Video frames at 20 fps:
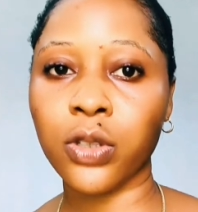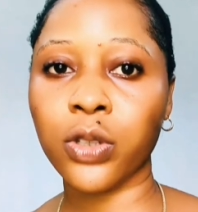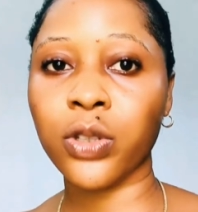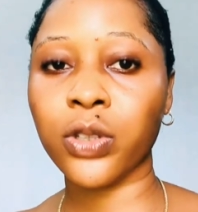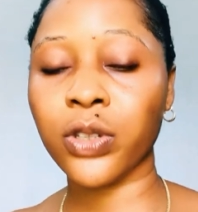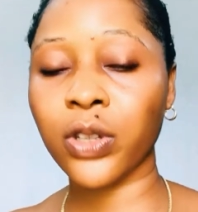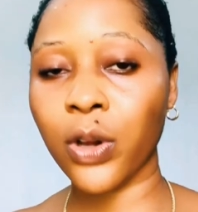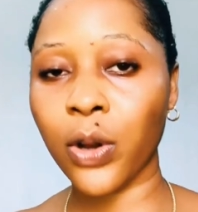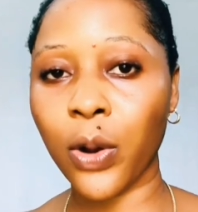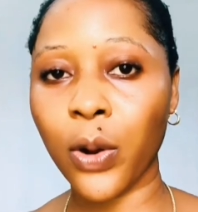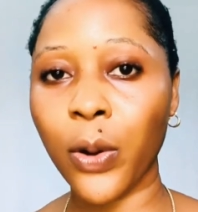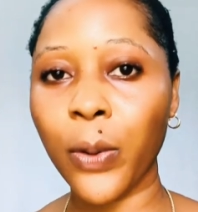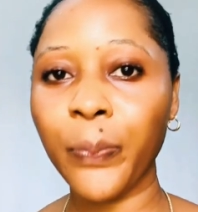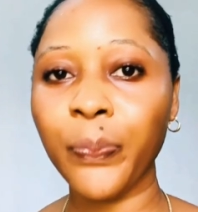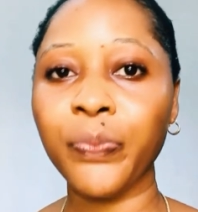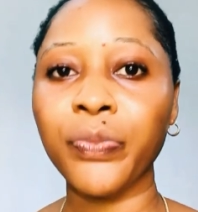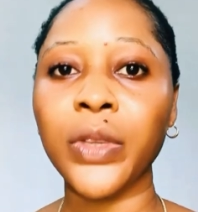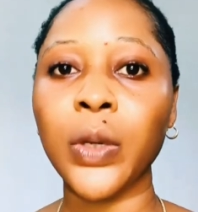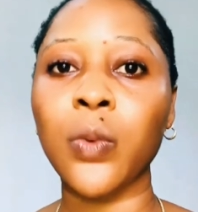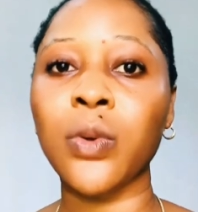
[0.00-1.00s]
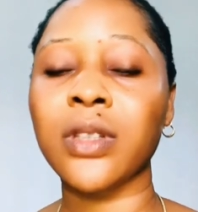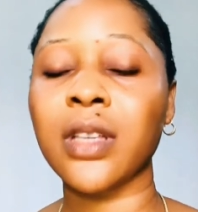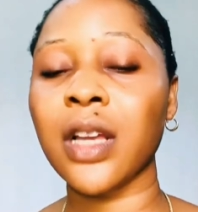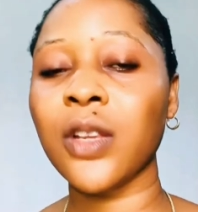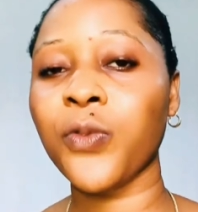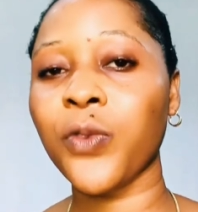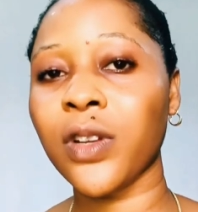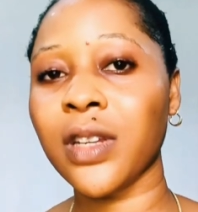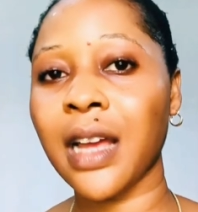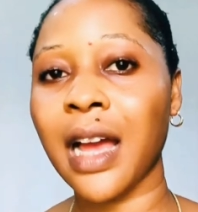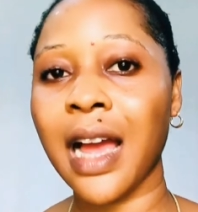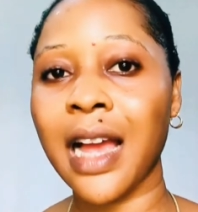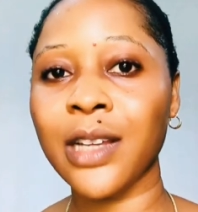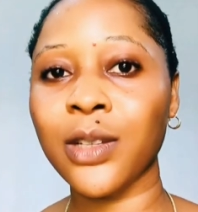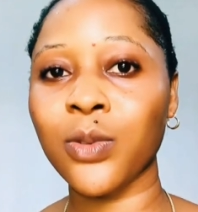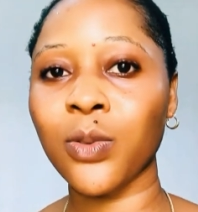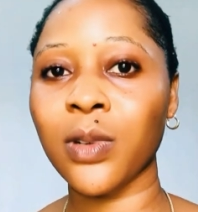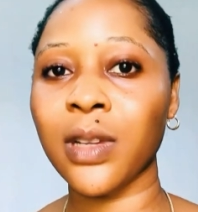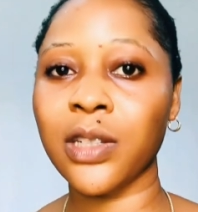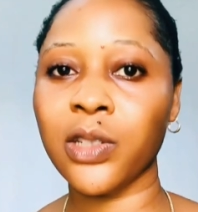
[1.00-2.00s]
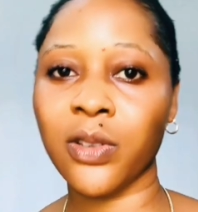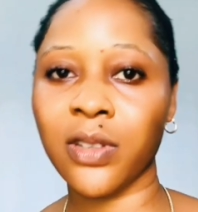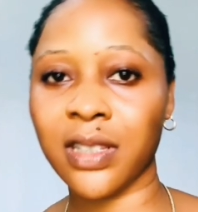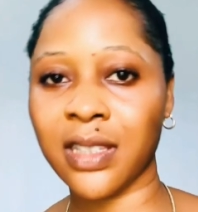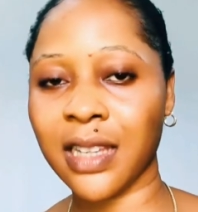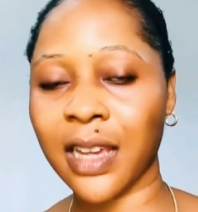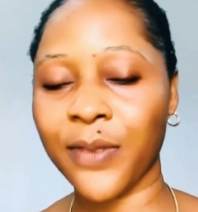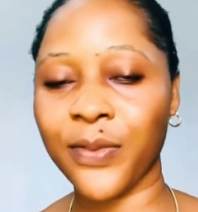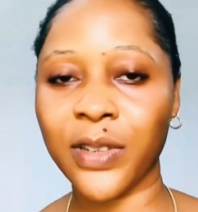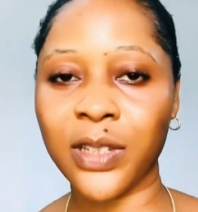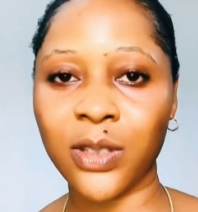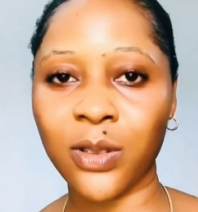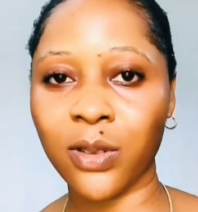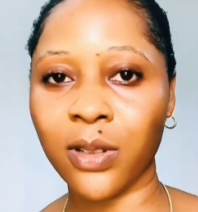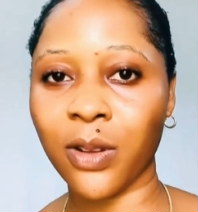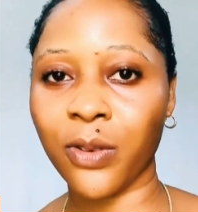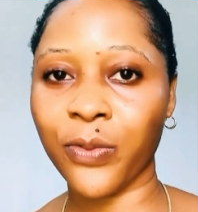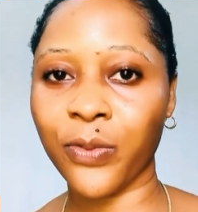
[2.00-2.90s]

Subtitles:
So without further ado, let us dive into the